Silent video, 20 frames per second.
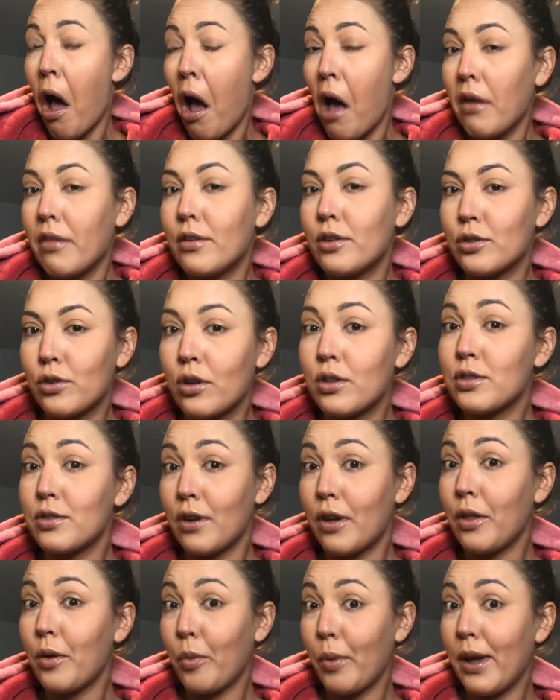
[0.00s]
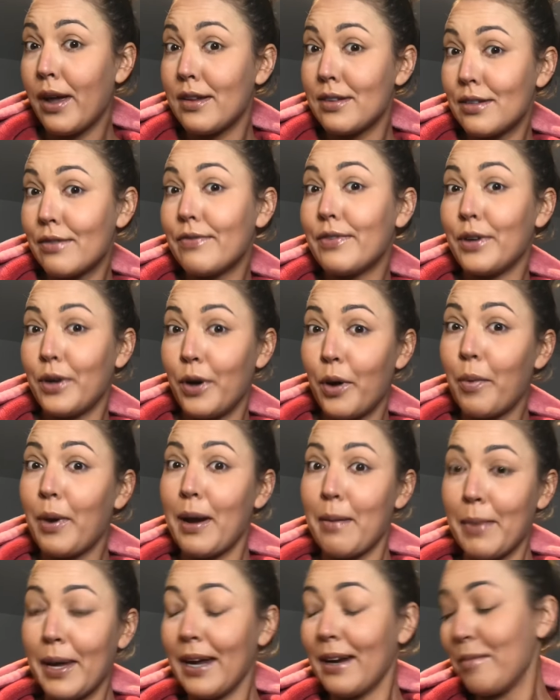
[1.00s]
There's also other ways, if you know what I
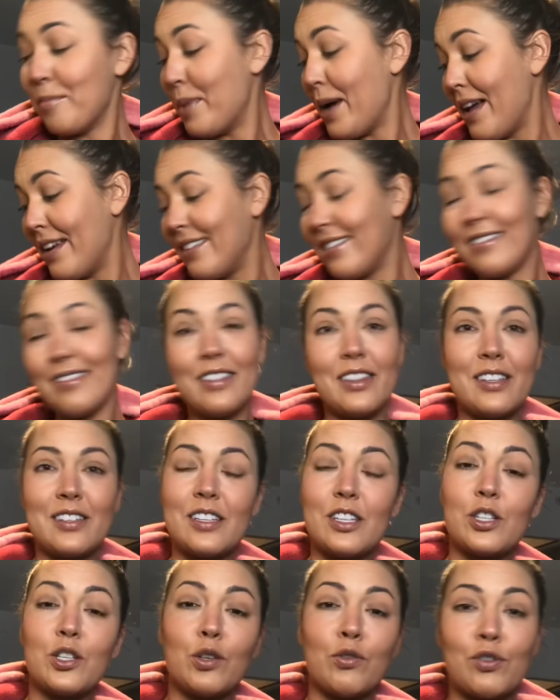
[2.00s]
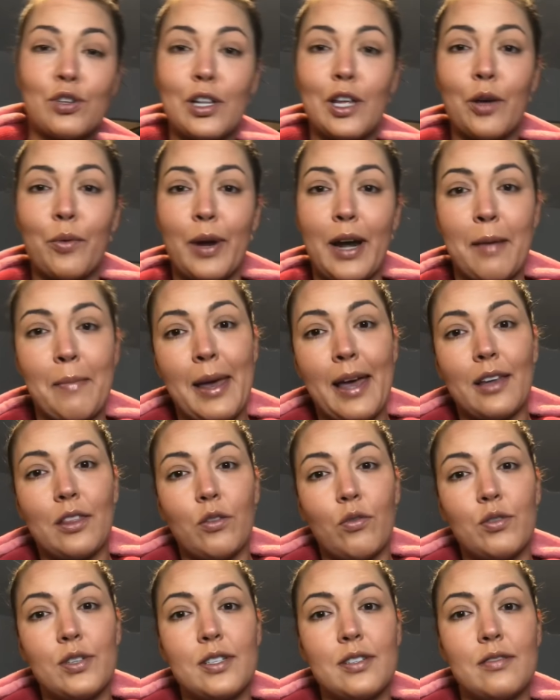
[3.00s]
mean, but this is usually when I make
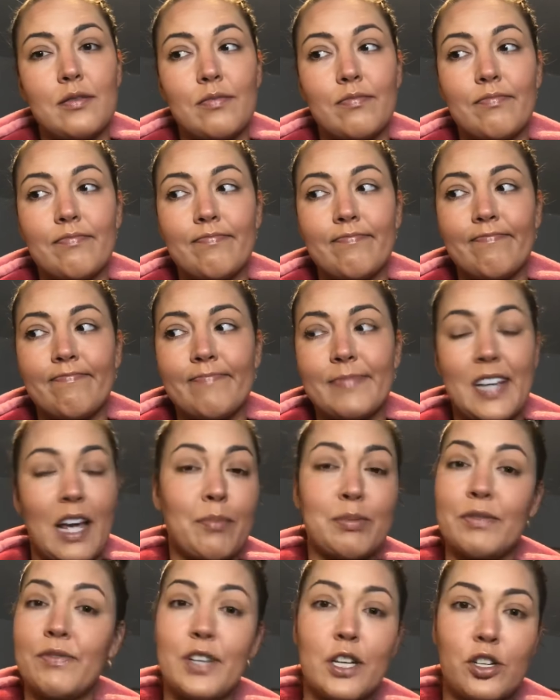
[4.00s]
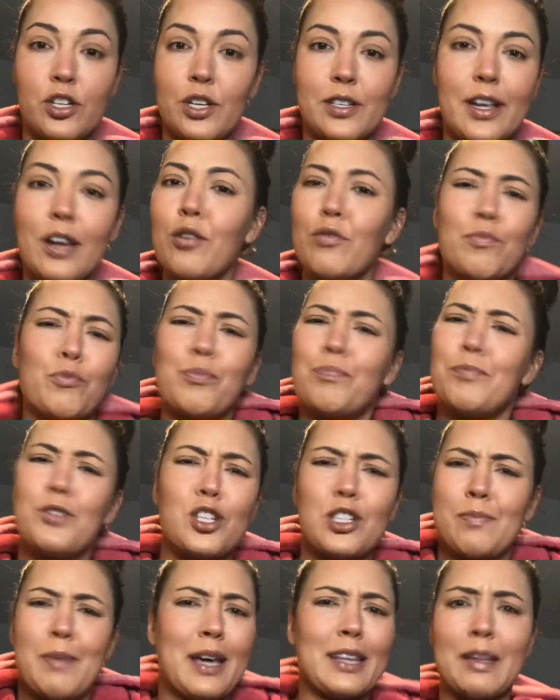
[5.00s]
those types of dishes. I don't
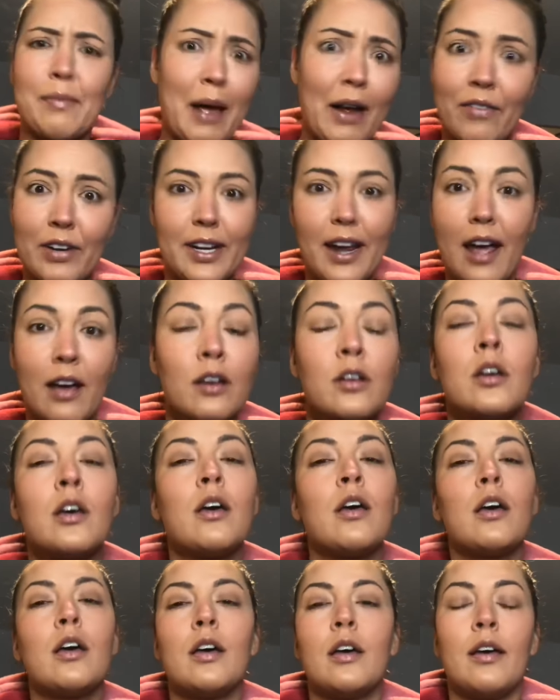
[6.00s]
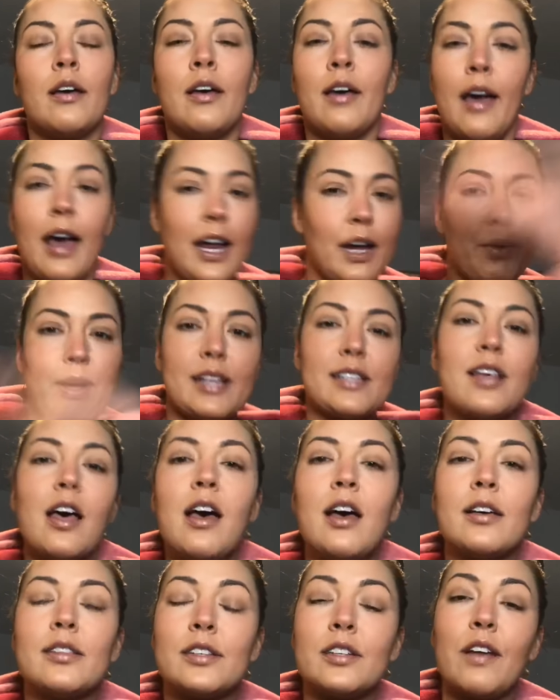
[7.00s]
just make them every day. Anyways,
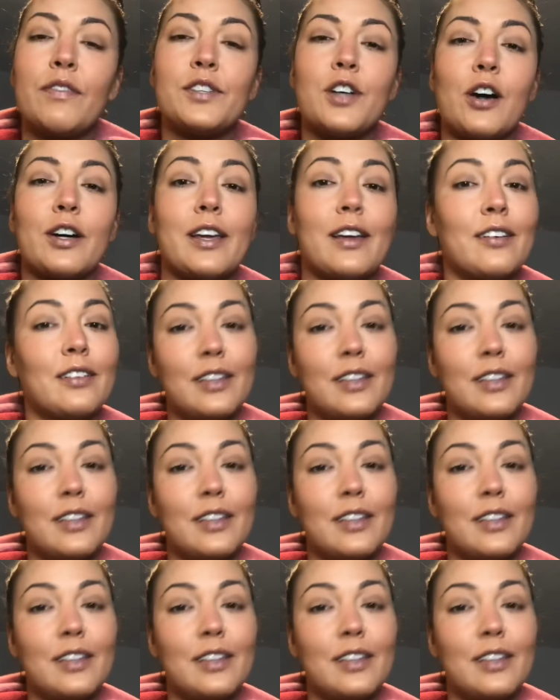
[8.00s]
it's enough talking.